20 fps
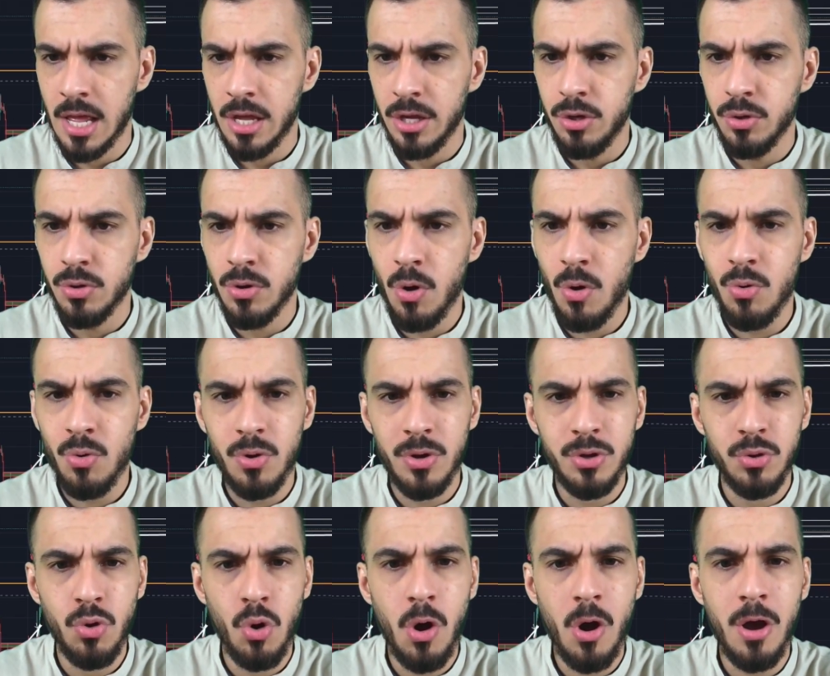You know
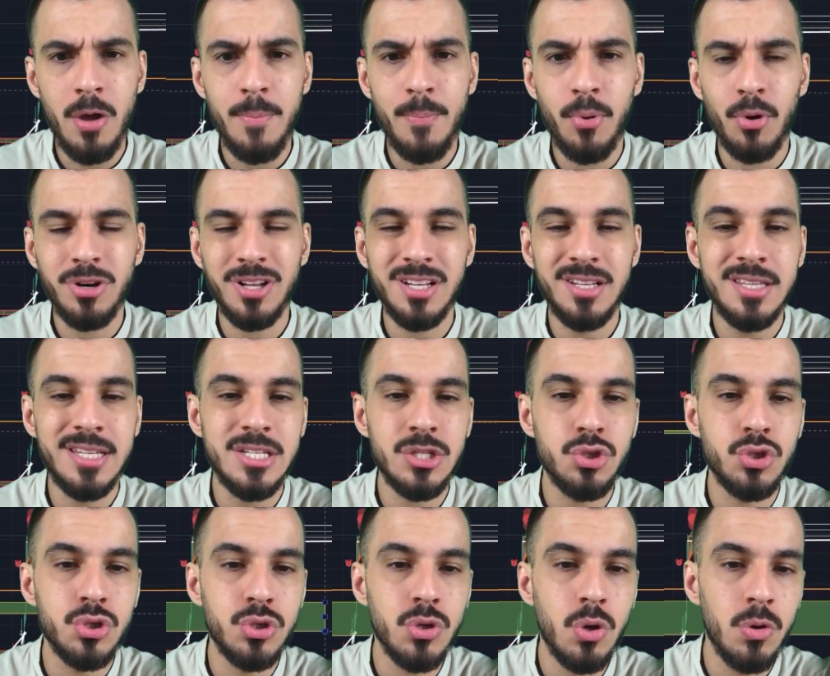how important this
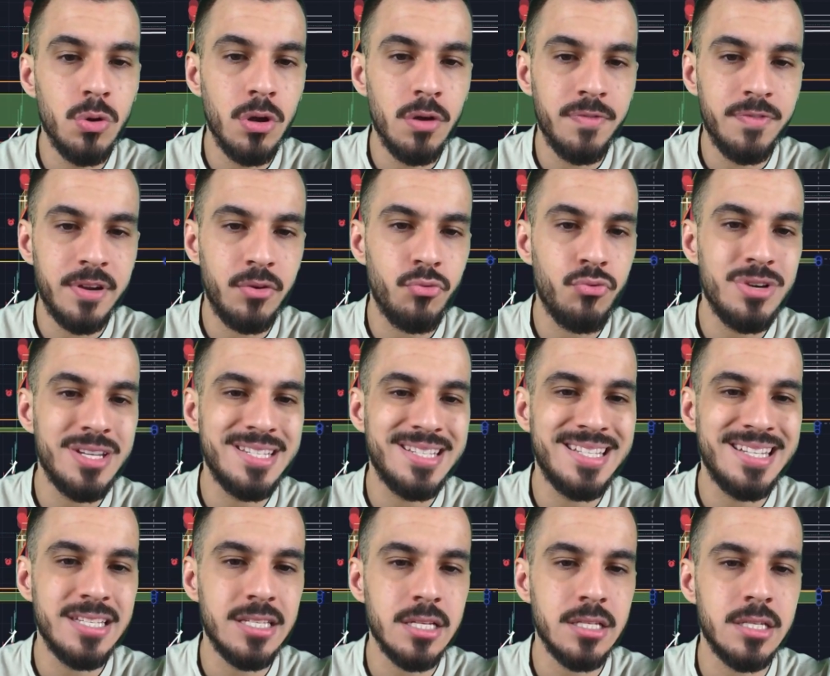zone of
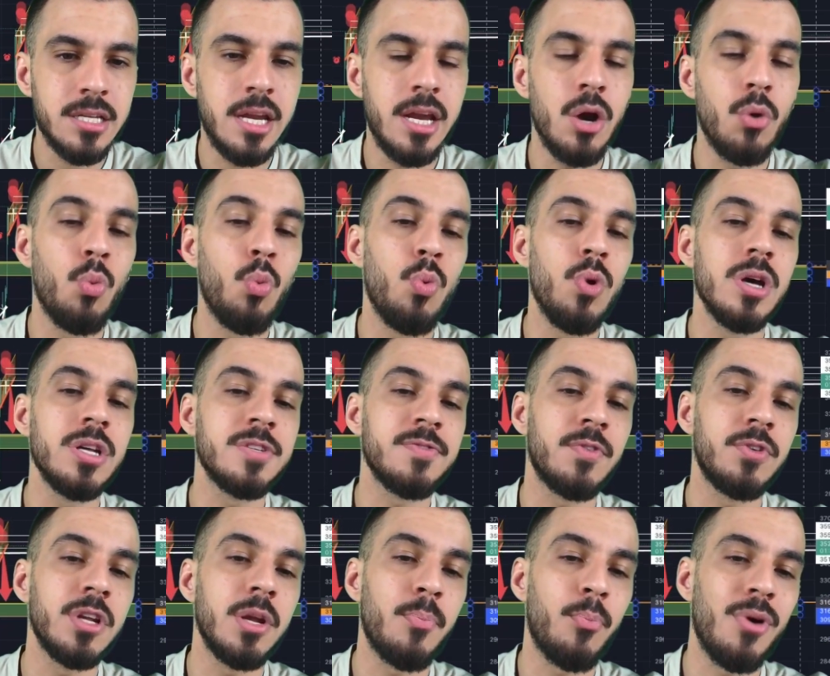resistance here was
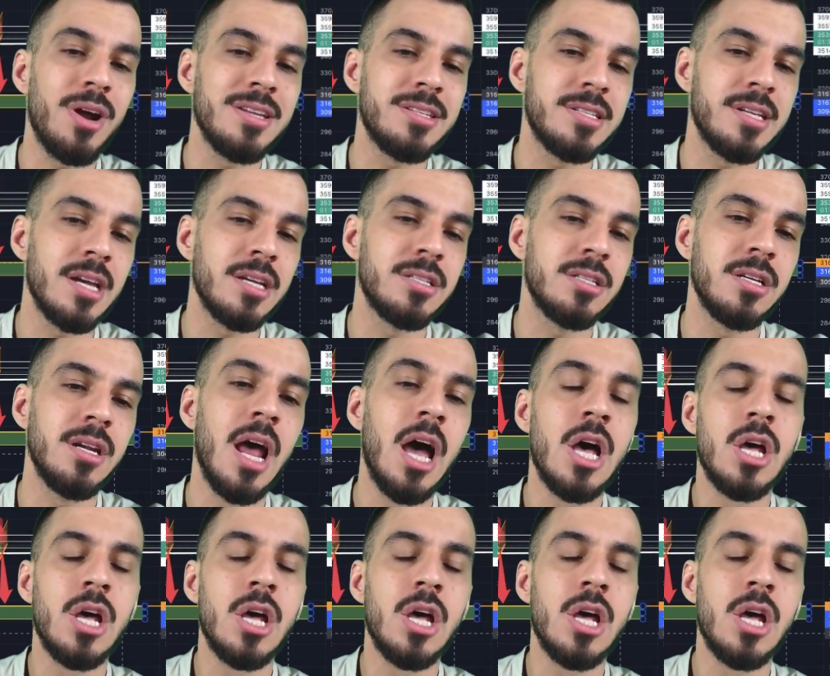for the price action,